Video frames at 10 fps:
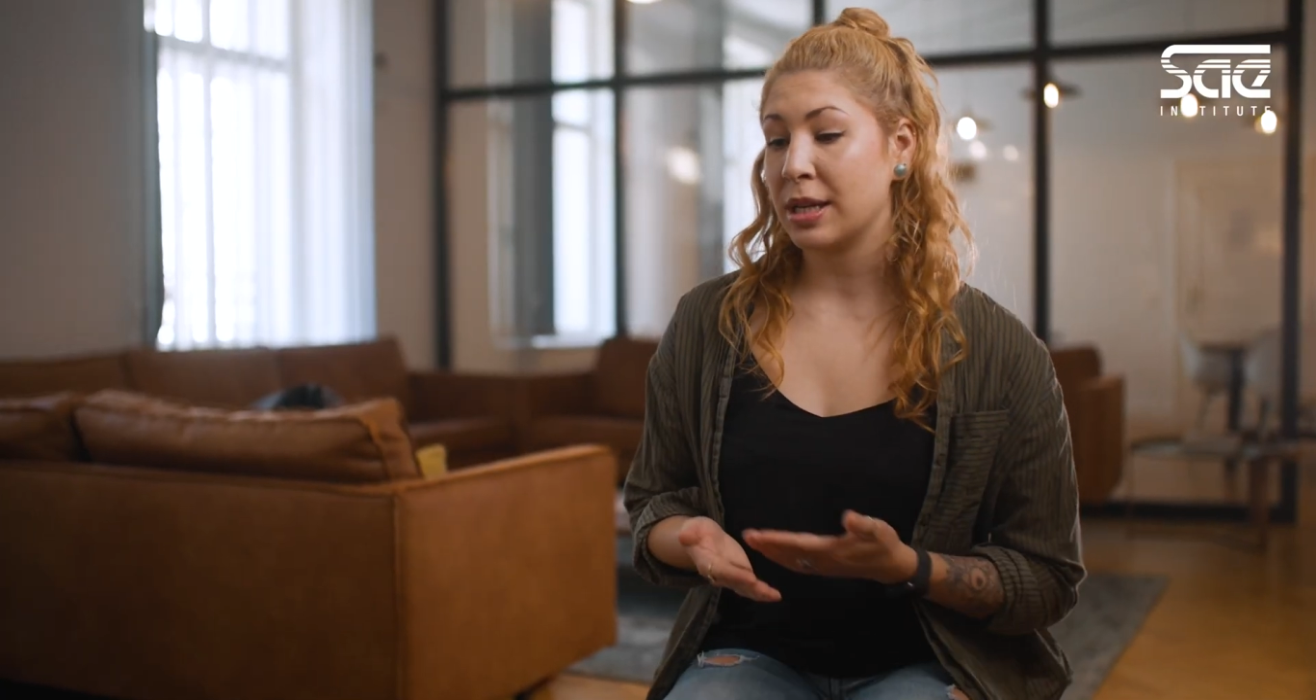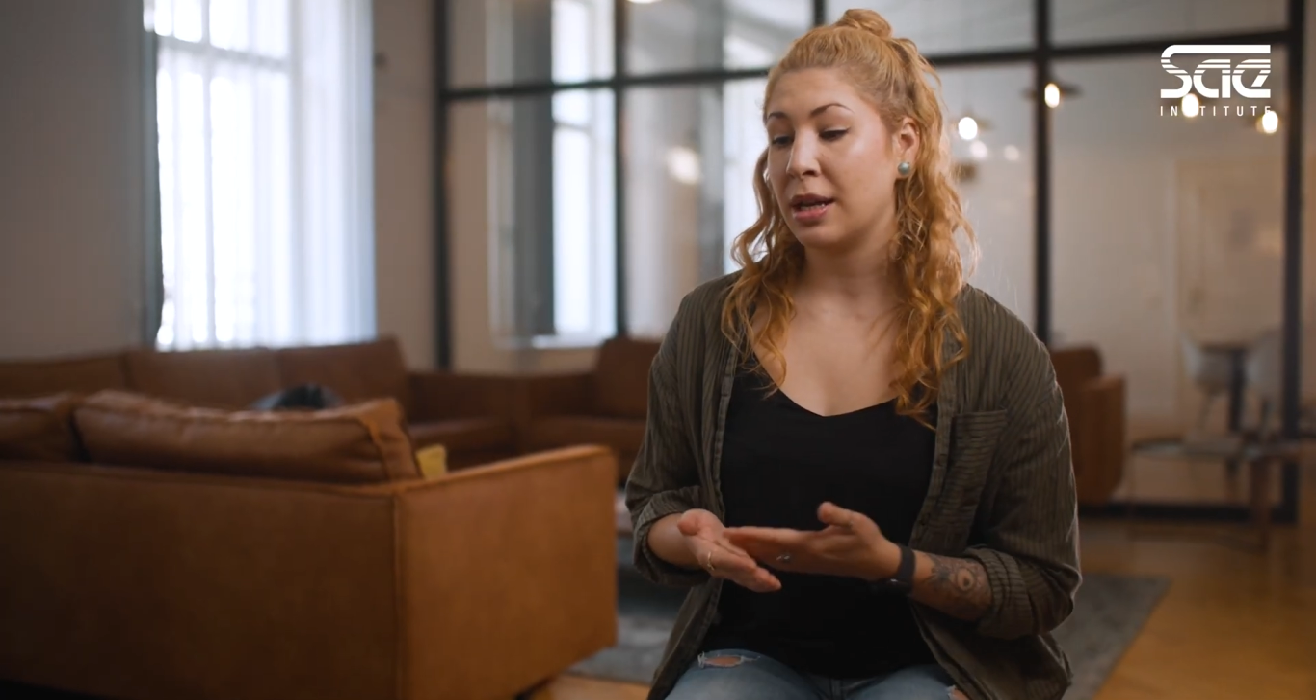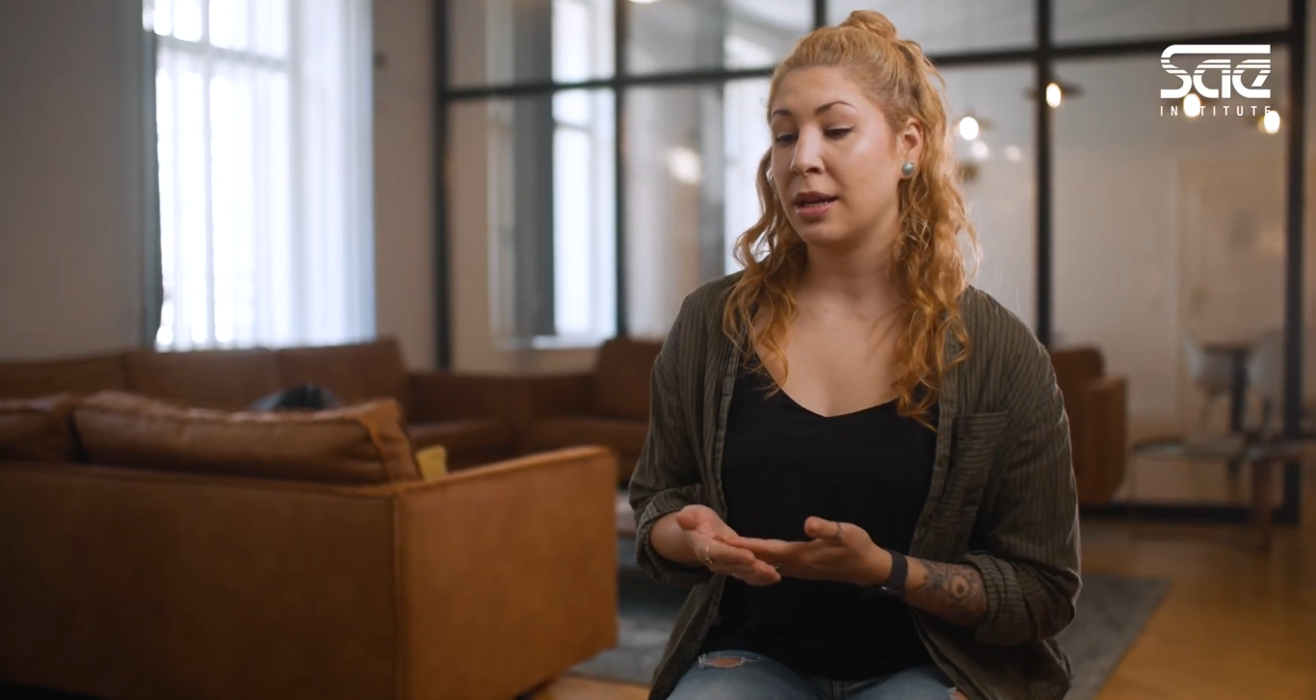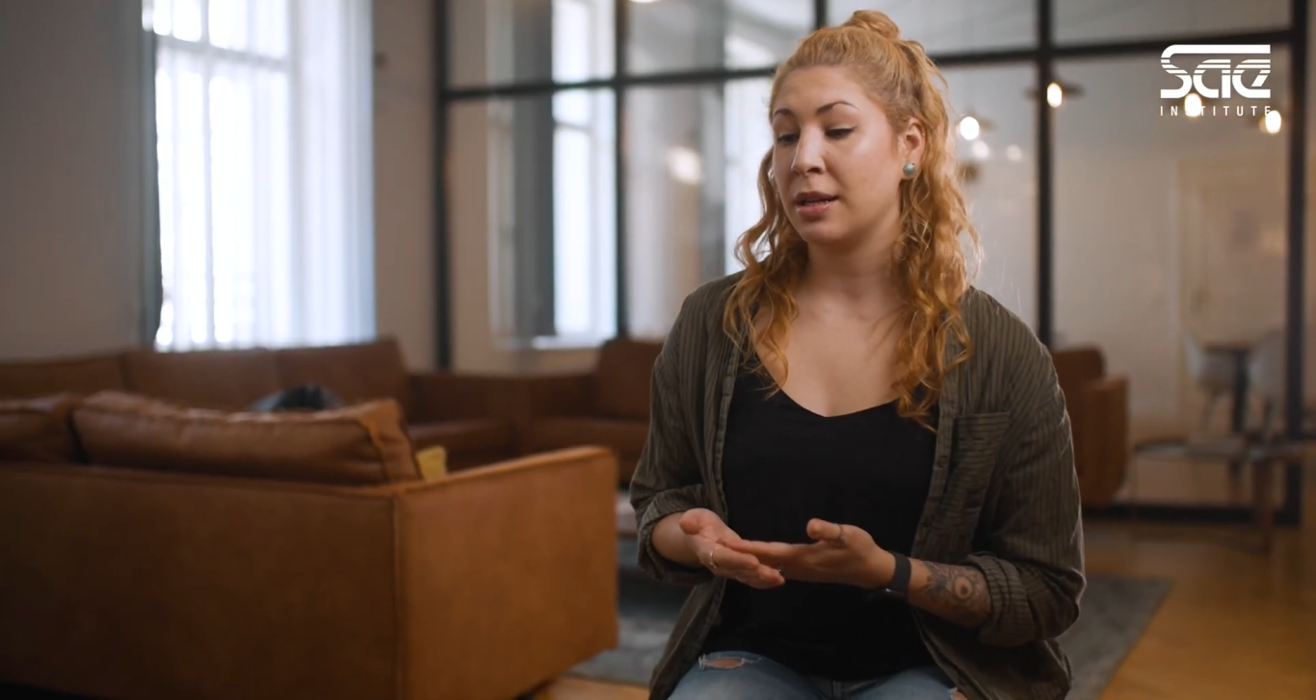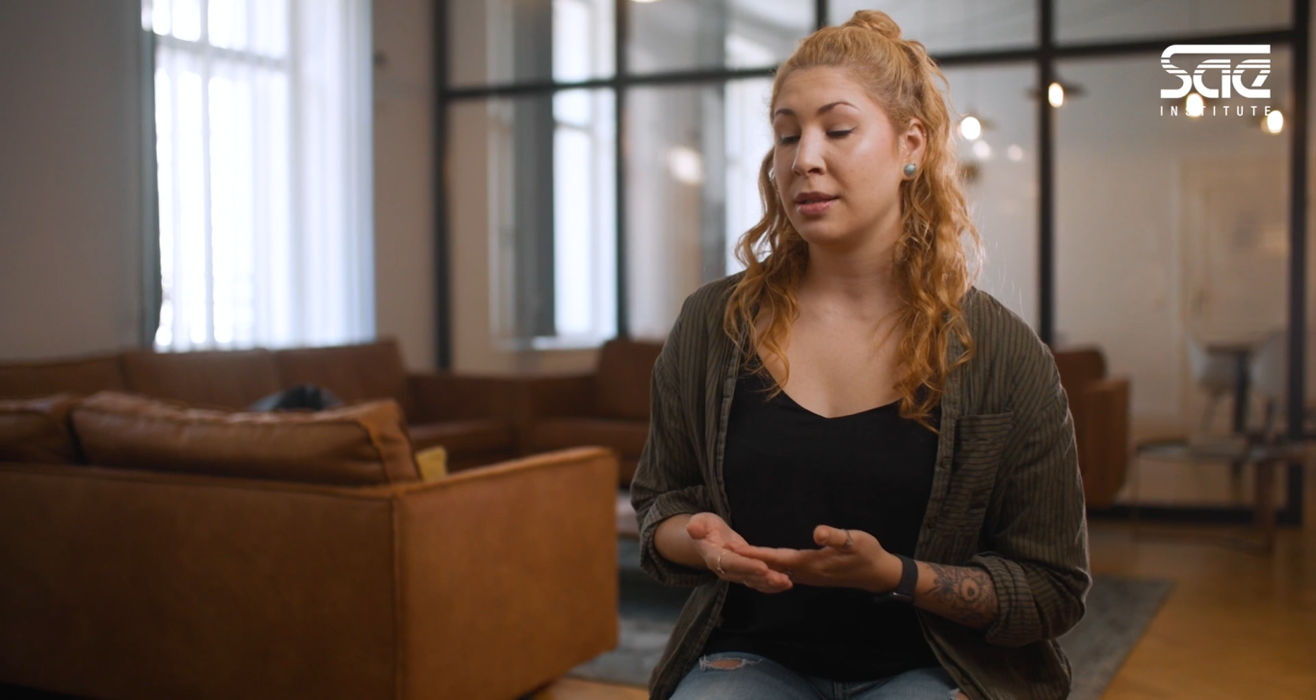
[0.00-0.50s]

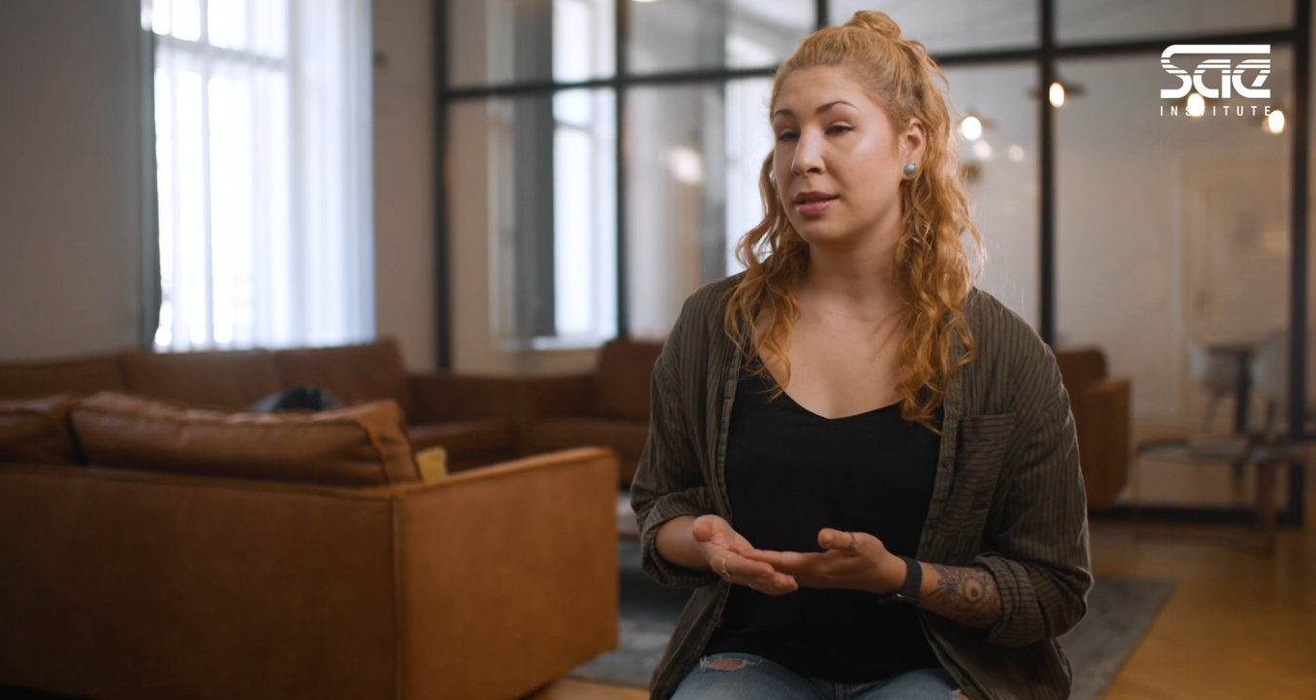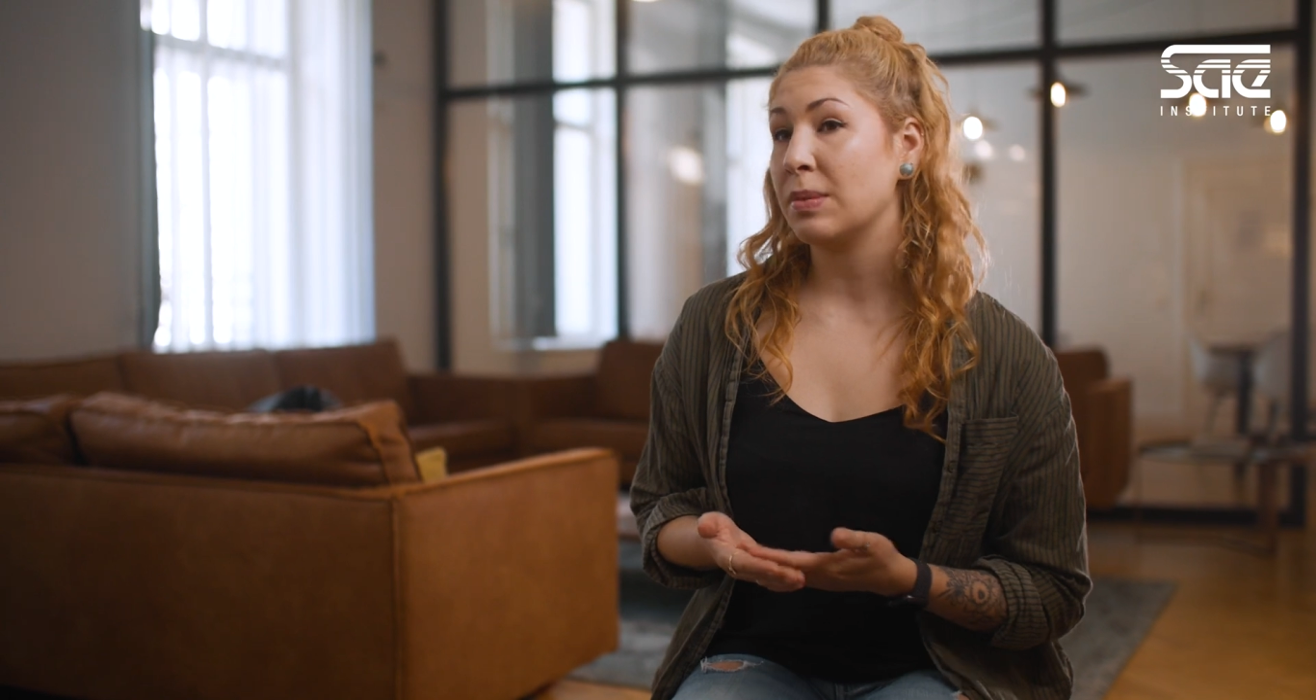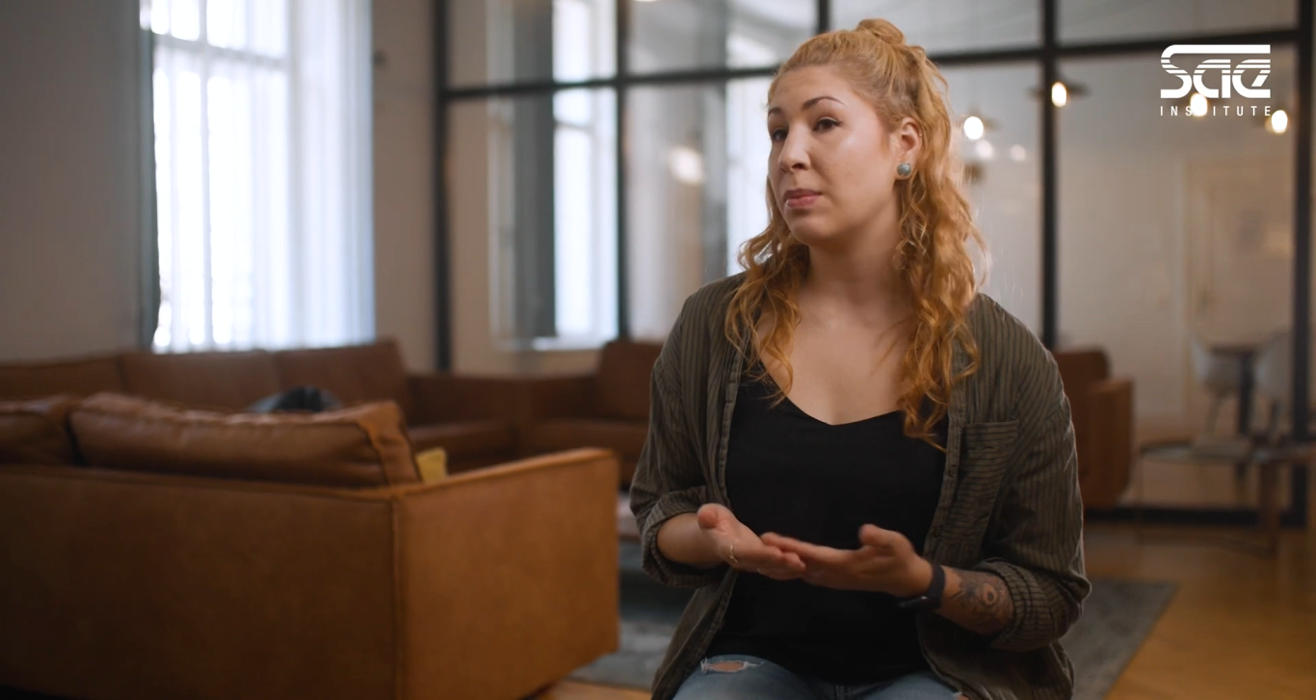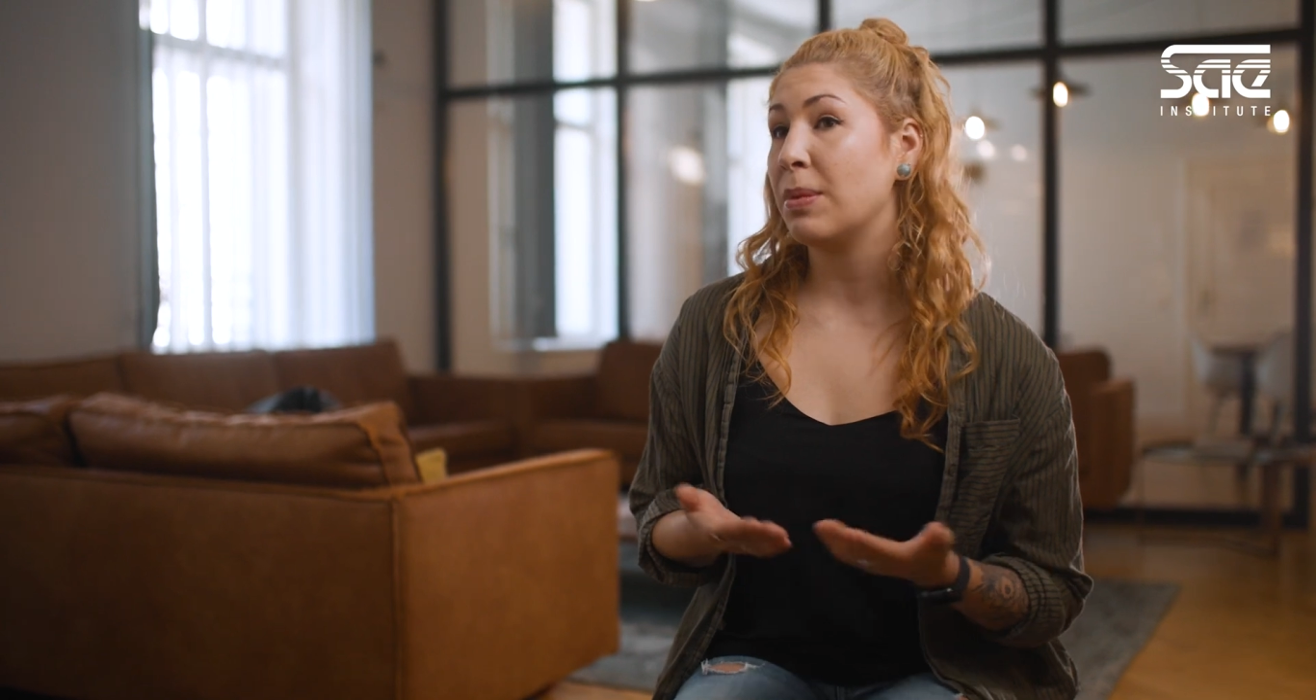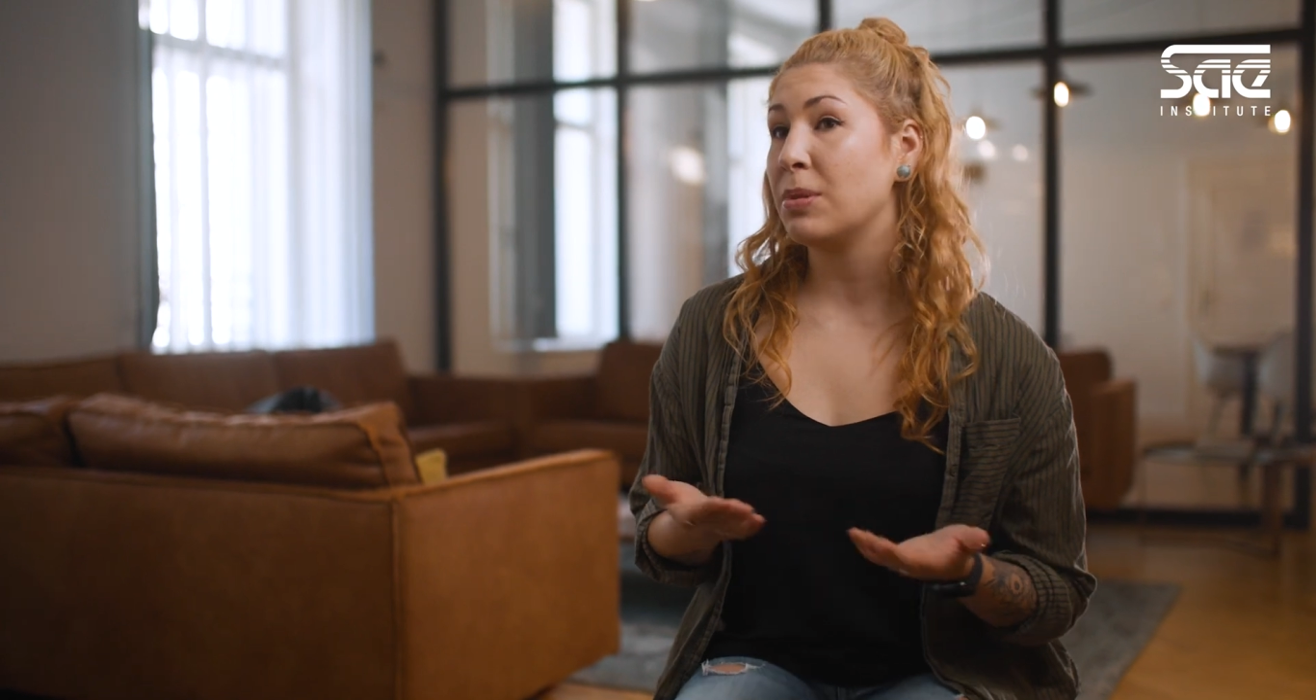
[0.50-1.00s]

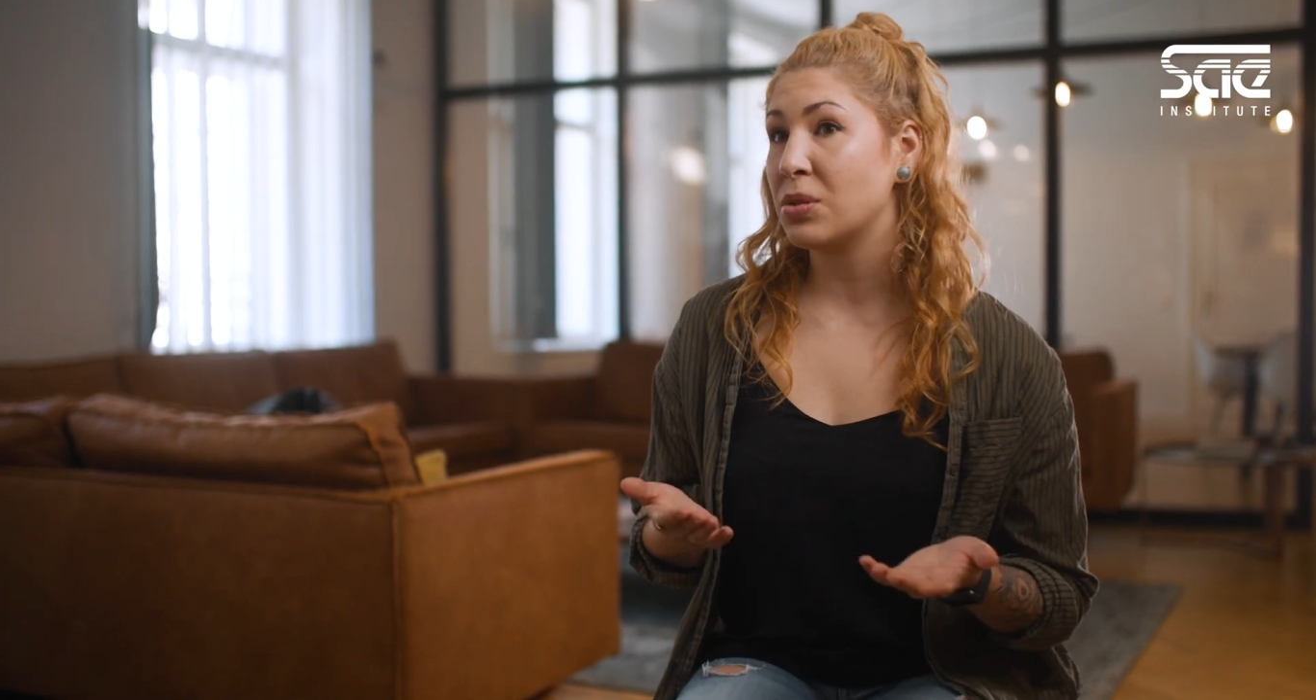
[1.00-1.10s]
and maybe